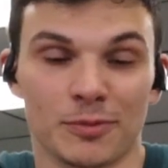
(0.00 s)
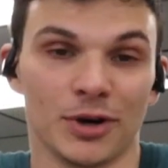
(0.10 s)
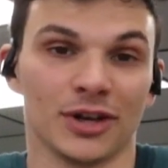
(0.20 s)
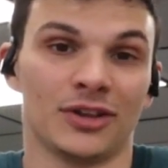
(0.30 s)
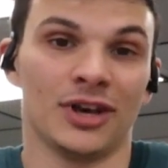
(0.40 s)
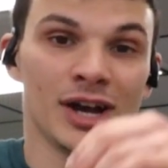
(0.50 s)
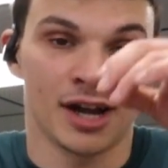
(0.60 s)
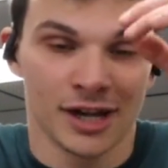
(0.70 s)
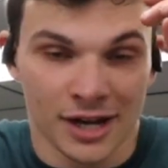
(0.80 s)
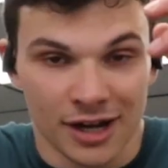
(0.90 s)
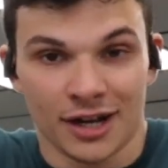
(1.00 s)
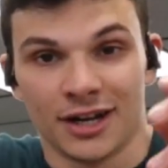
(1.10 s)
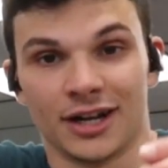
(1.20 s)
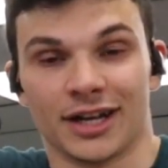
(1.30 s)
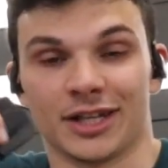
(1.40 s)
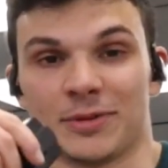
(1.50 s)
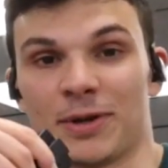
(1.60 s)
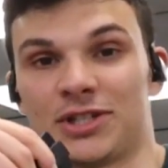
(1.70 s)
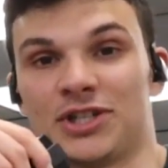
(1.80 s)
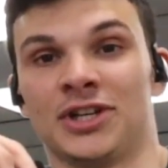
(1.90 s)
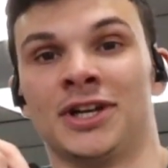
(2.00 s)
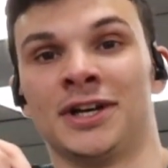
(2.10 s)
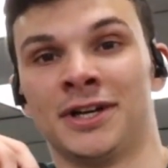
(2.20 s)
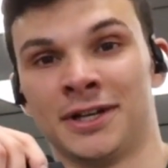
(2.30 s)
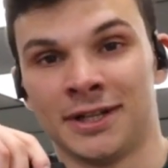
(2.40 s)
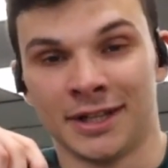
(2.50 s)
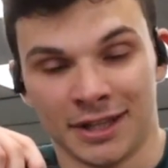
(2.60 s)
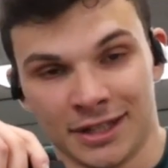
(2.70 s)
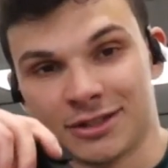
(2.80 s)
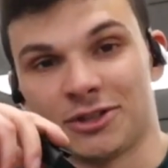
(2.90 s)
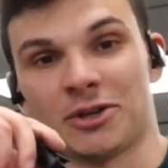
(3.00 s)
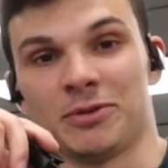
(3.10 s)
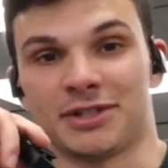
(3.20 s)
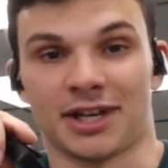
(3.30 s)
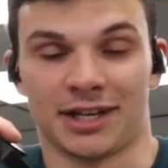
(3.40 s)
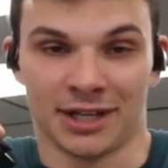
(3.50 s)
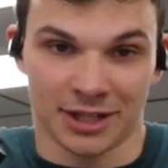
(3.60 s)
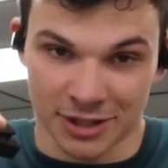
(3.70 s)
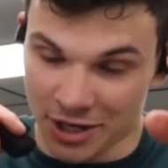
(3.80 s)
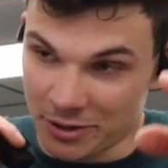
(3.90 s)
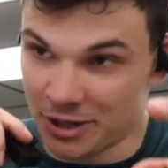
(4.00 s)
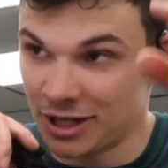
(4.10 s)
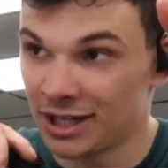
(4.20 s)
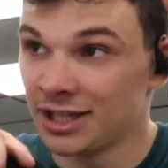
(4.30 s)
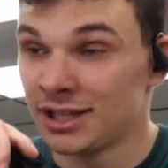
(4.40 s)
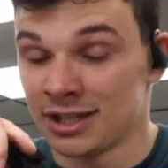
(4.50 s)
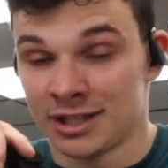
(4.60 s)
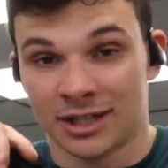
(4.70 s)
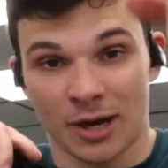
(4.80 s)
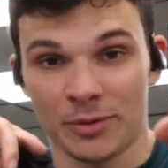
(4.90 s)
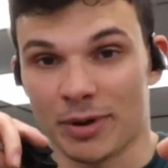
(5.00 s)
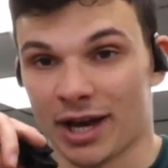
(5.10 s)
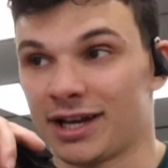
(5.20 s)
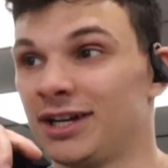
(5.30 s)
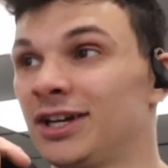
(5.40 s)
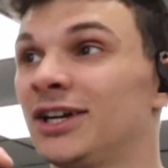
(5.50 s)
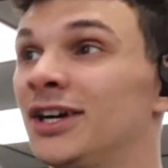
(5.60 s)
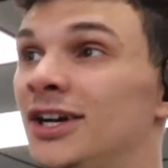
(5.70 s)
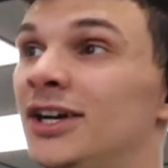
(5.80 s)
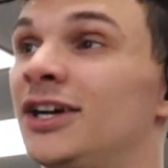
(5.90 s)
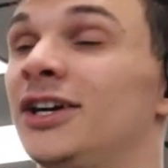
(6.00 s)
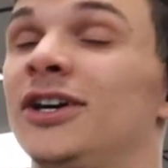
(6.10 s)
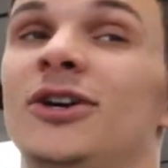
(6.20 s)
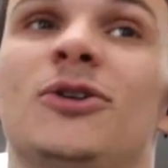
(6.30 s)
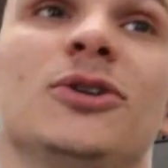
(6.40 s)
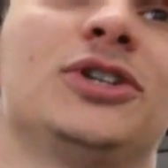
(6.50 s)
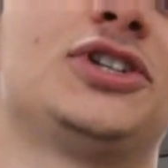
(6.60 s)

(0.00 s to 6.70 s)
my breath and get to bench. So give me a second, because I'll be back. Holy